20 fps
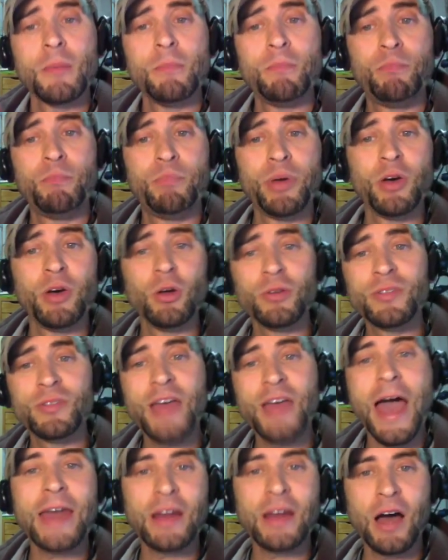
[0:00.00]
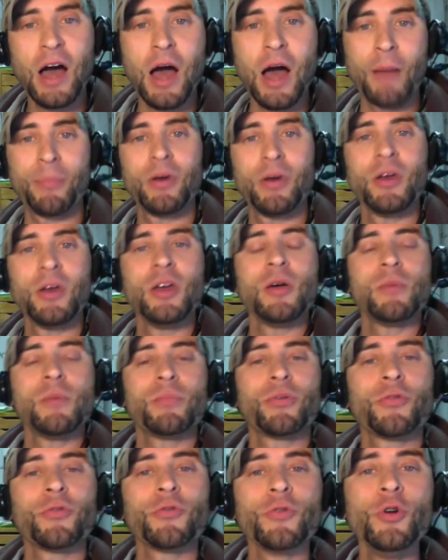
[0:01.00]
Build that up.
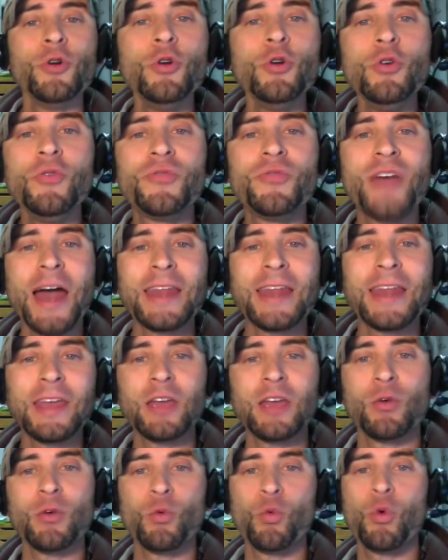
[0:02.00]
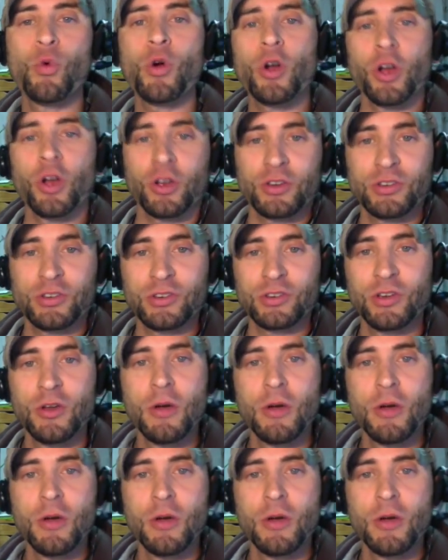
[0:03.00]
Prove that it works.